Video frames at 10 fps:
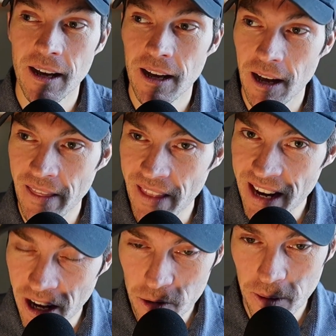And then
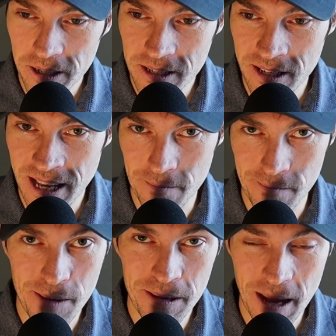$100 is
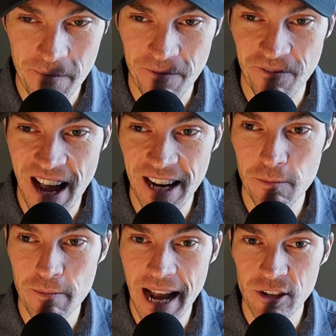maybe that final
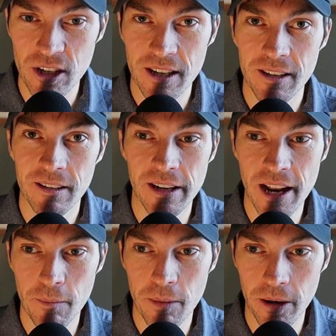magic
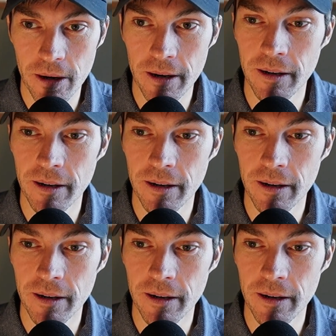number.